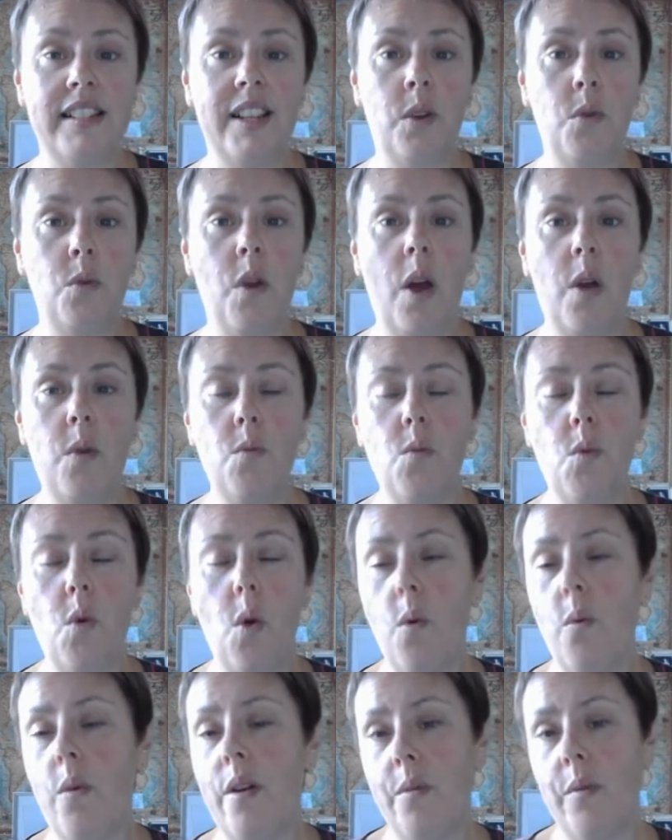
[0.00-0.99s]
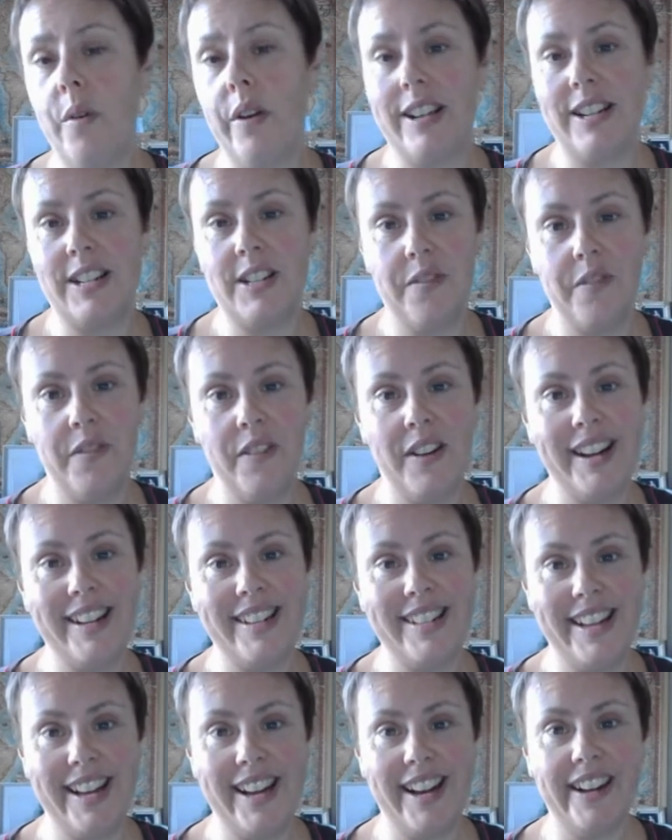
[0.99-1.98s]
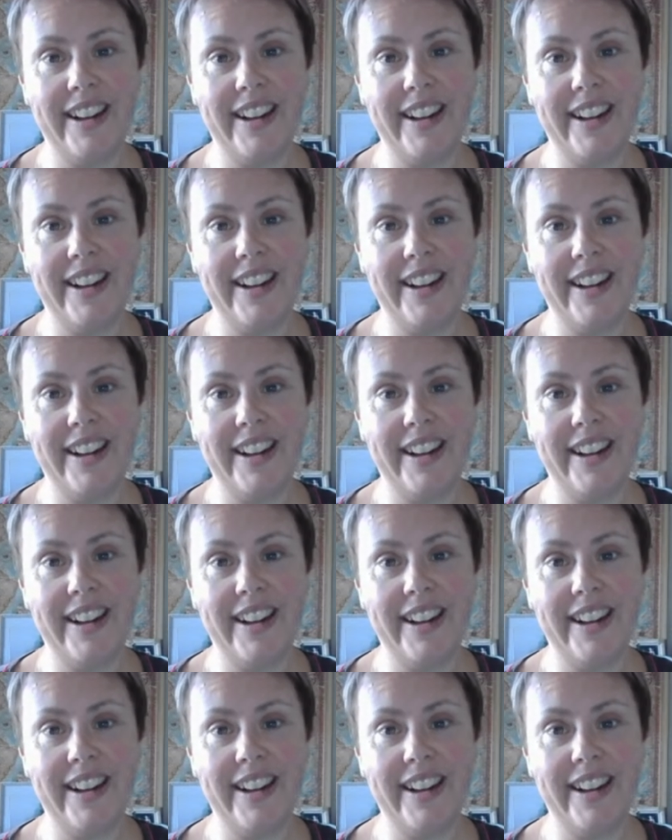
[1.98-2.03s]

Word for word: and what we're wanting to find out